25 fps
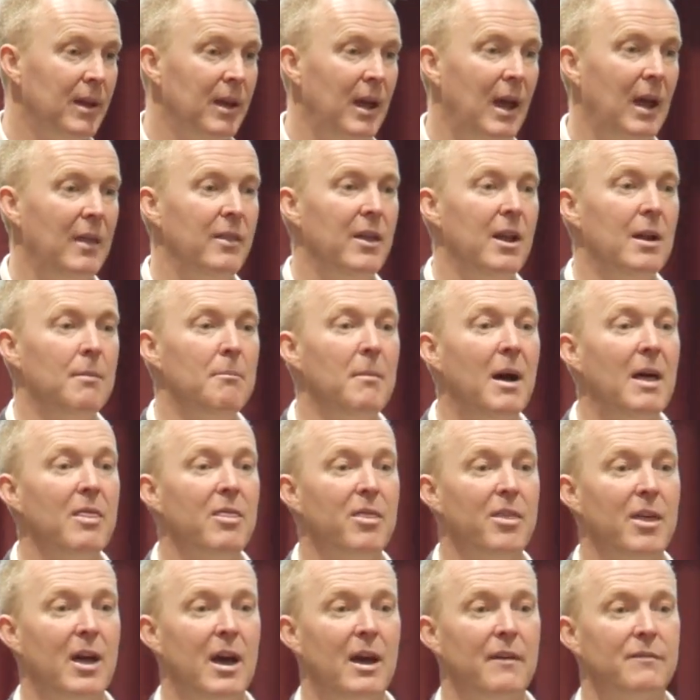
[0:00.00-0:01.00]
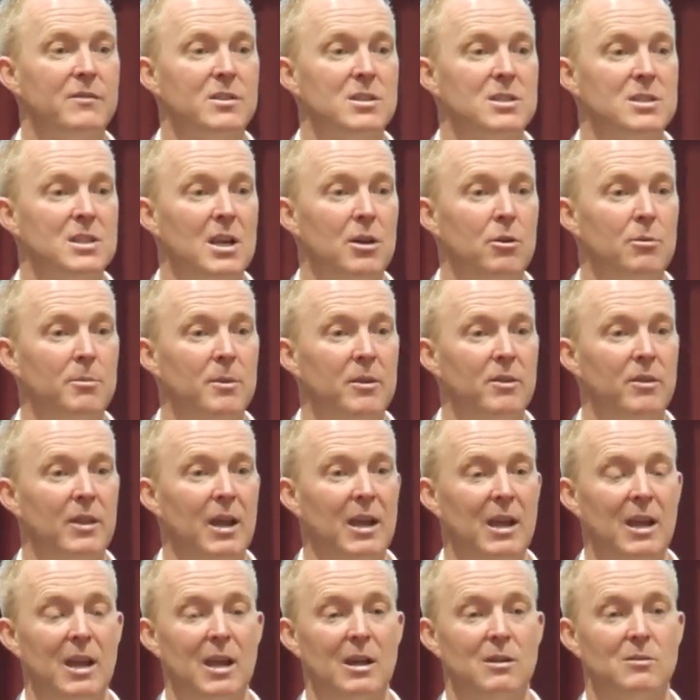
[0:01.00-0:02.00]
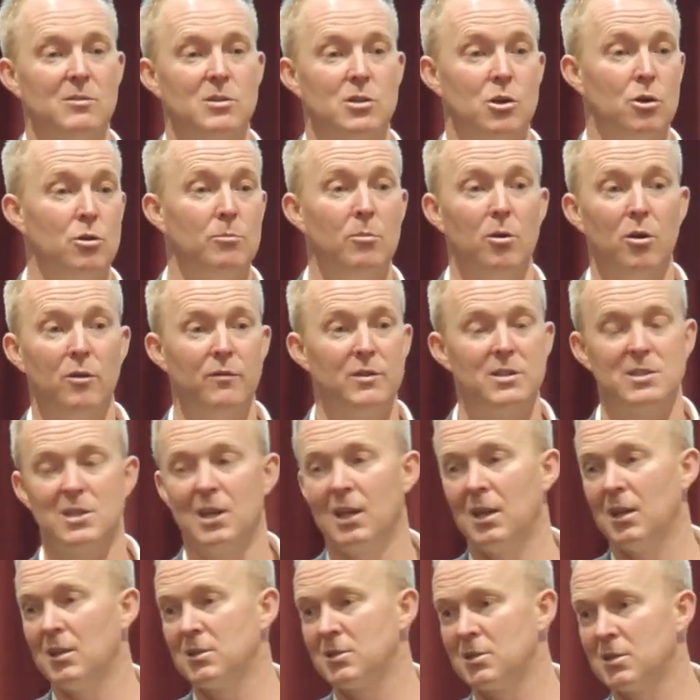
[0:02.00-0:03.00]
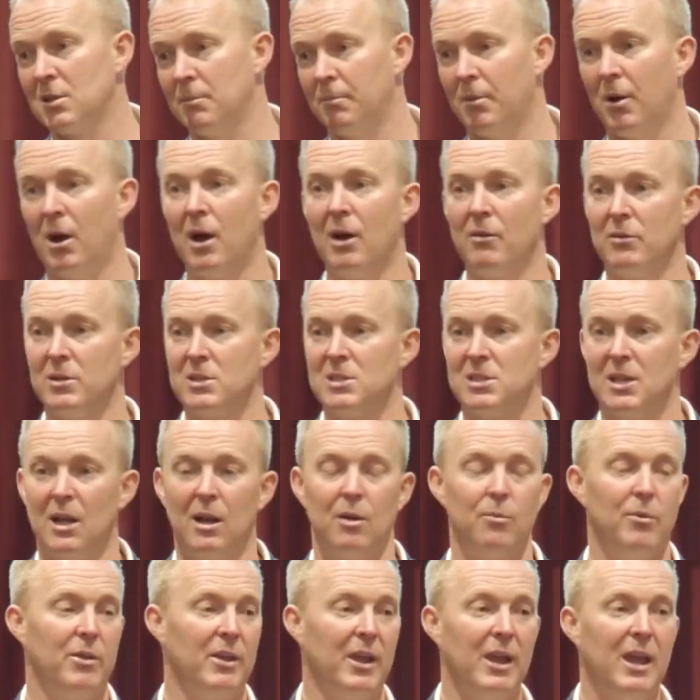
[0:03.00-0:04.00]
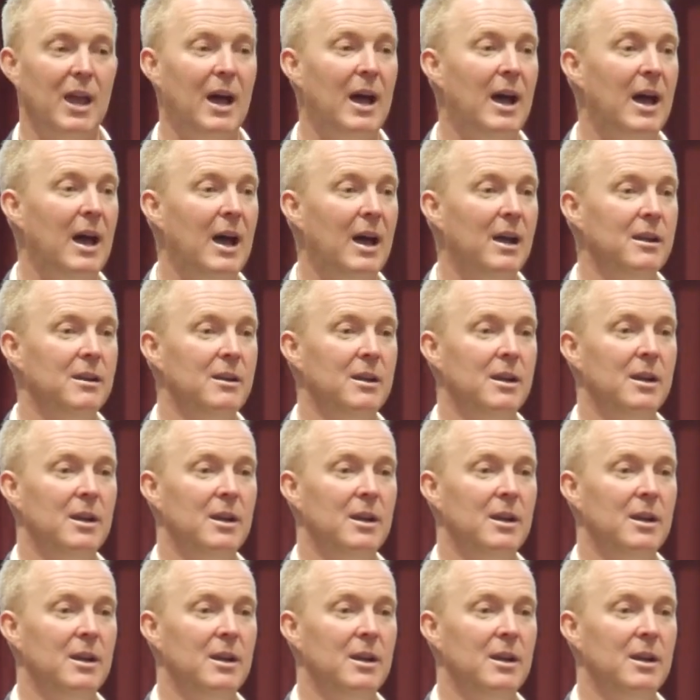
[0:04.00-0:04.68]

and then a month after settlement, they get two movie tickets to buyer and seller with a card,